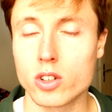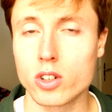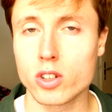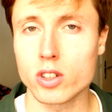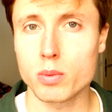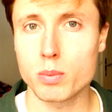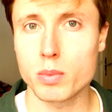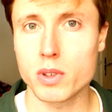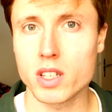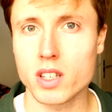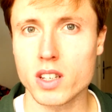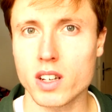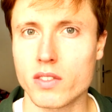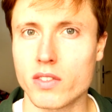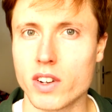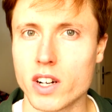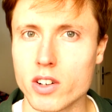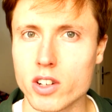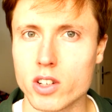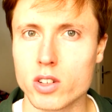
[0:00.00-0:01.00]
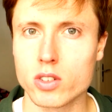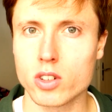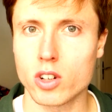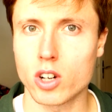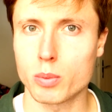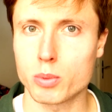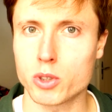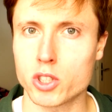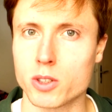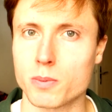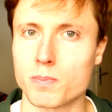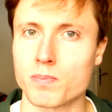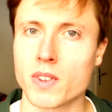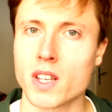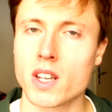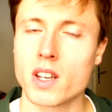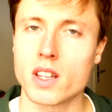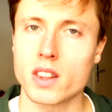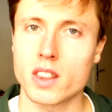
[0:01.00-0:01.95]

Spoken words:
could be a very good option.